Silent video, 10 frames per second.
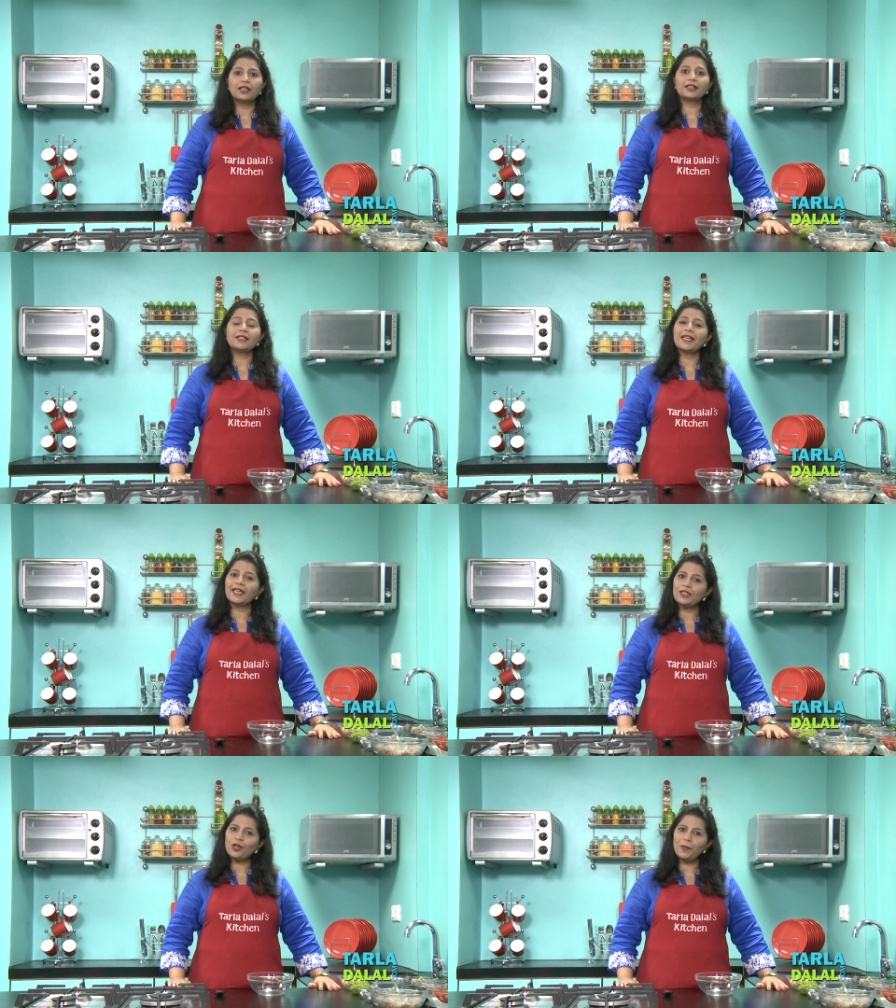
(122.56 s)
The
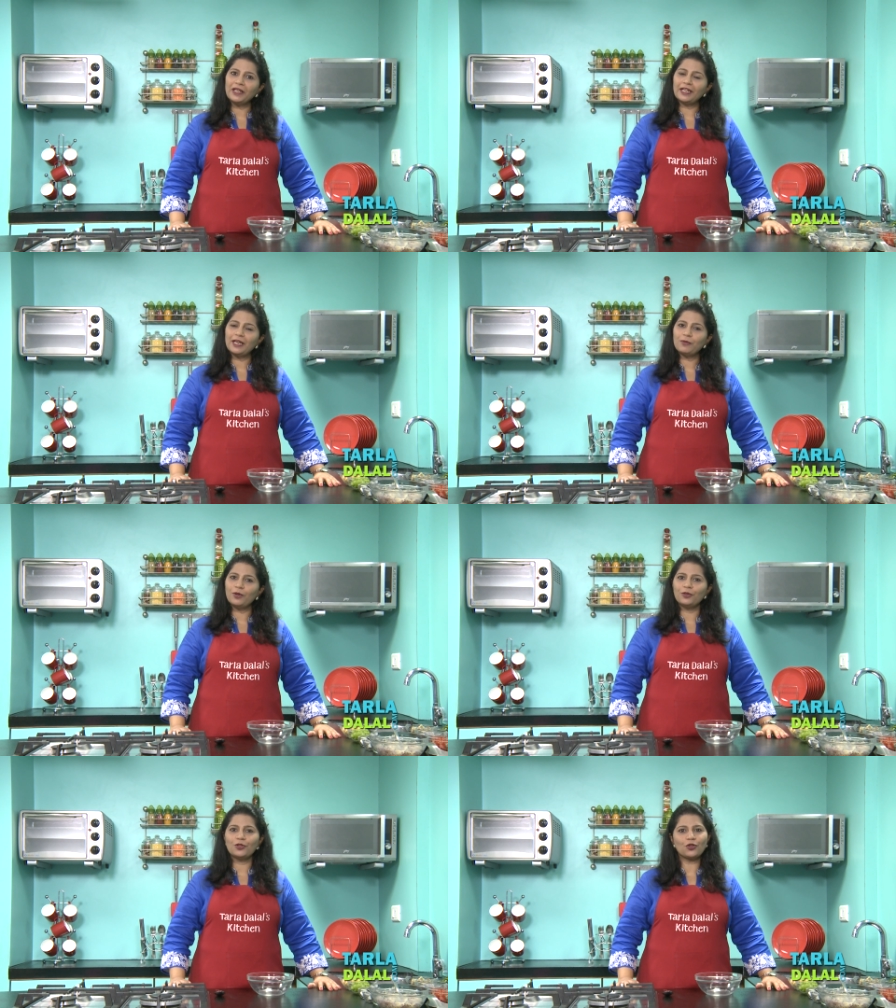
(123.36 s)
second topping that I am
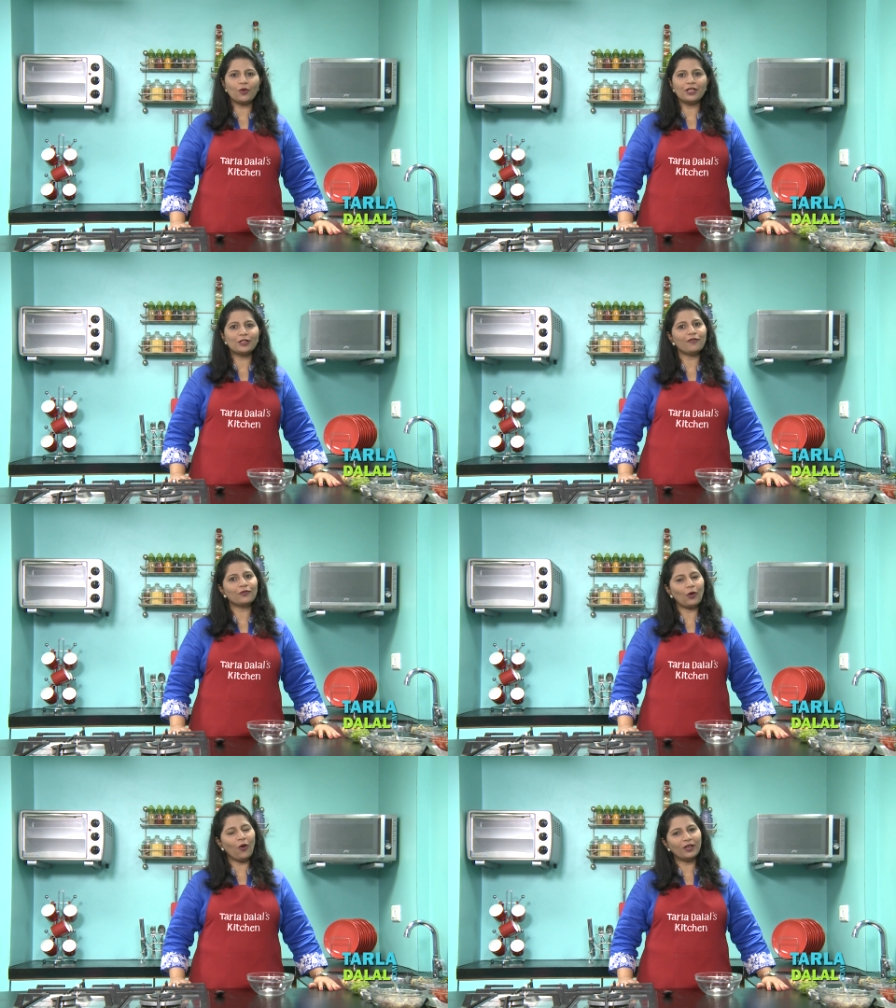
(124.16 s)
going to show is of
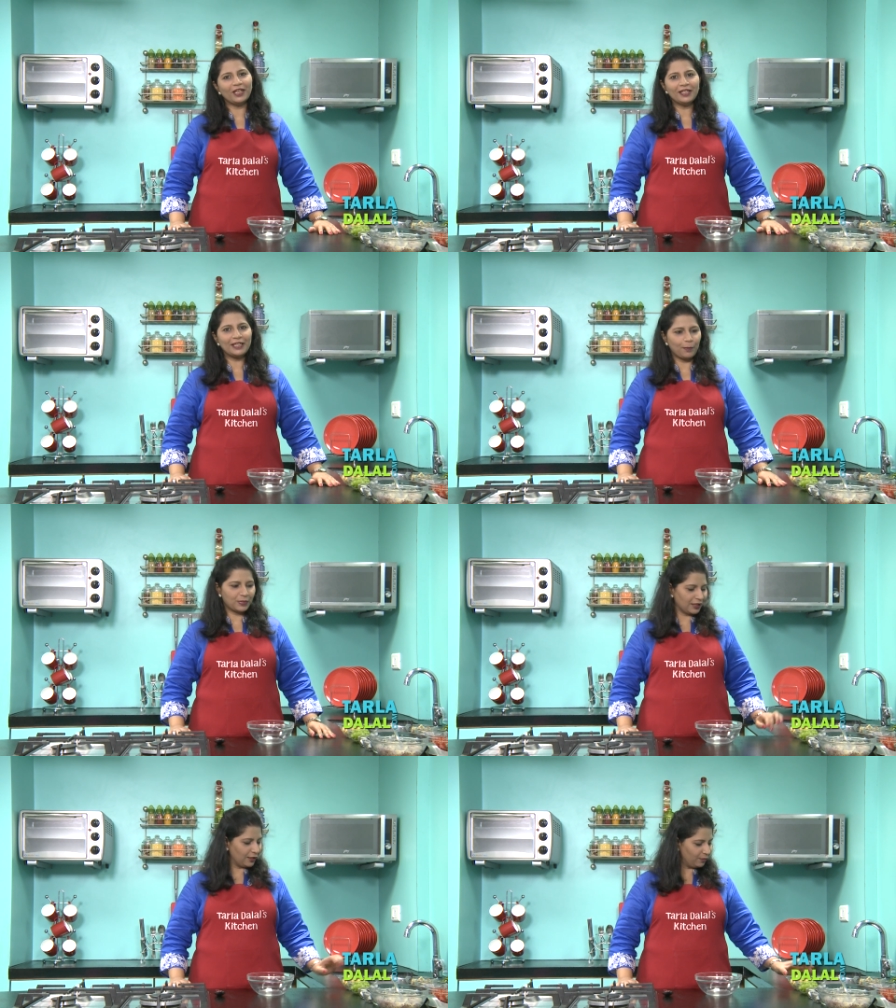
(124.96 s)
corn and
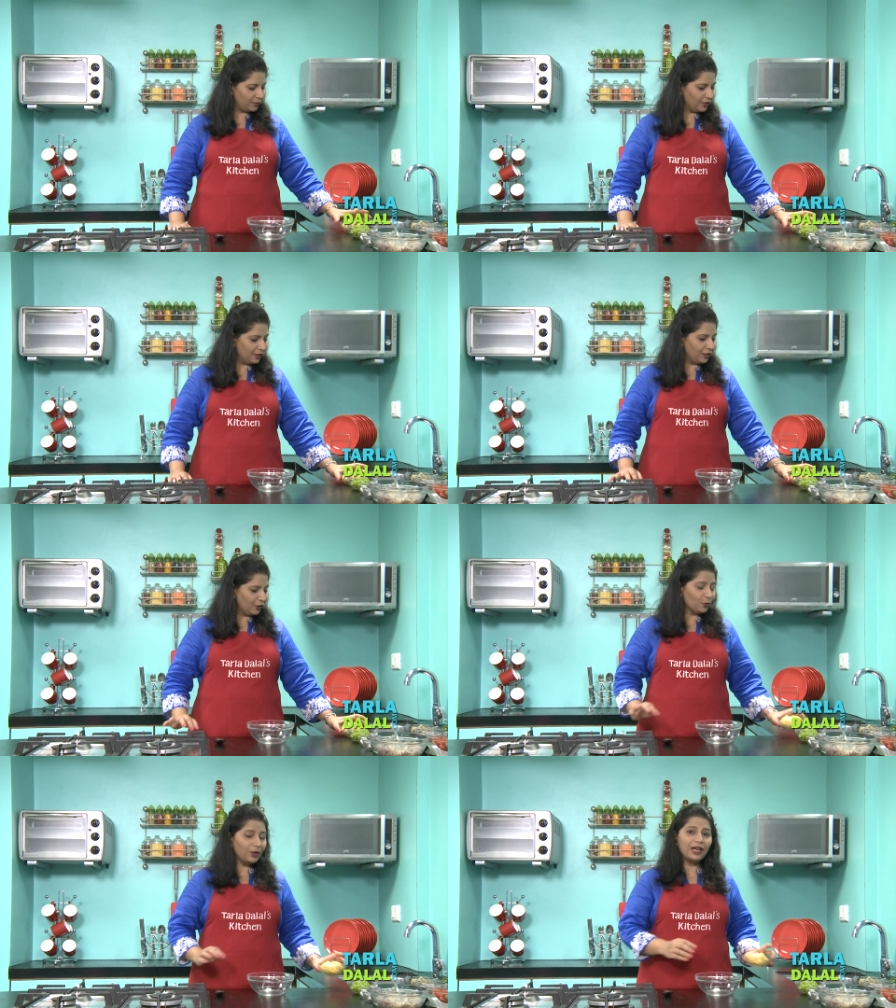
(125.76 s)
capsicum.
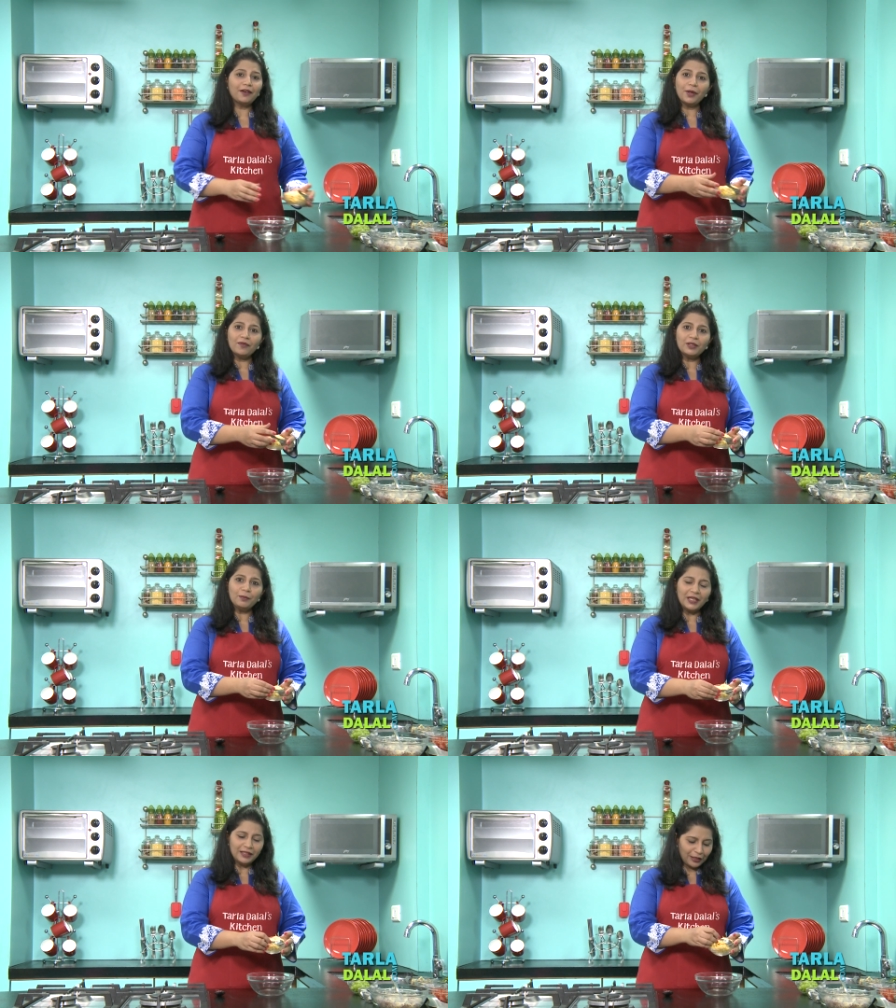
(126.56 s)
You will agree with
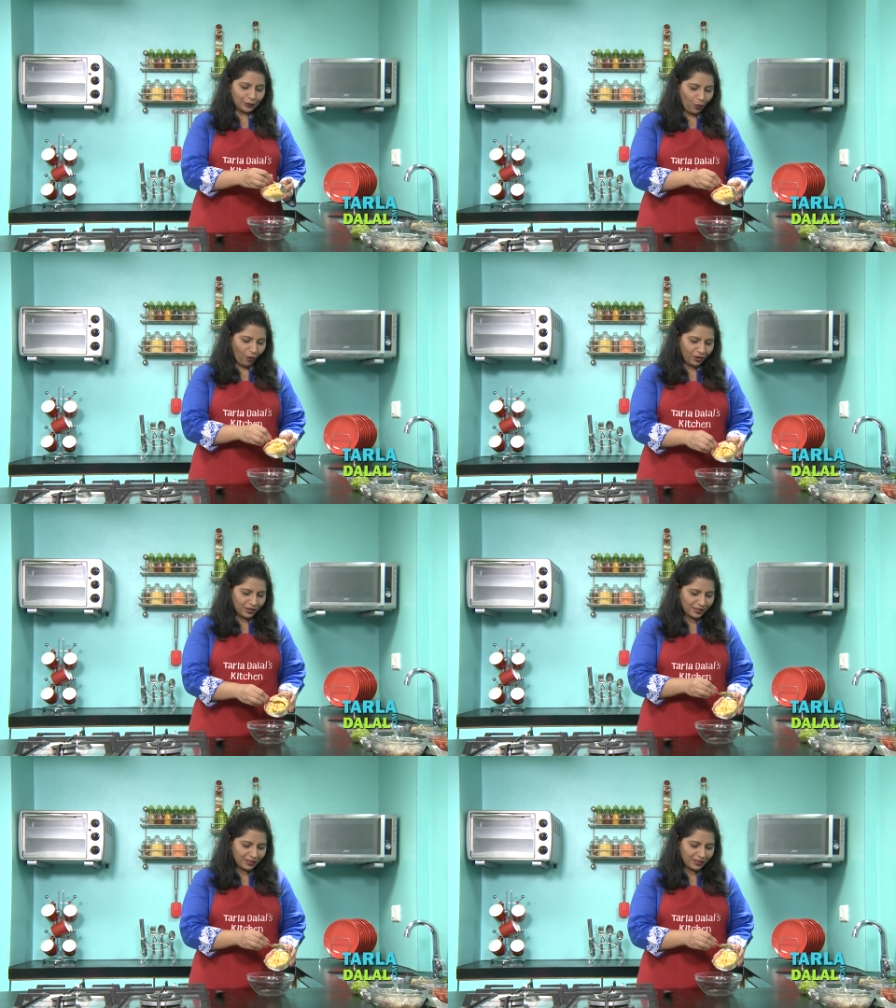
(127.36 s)
me that corn is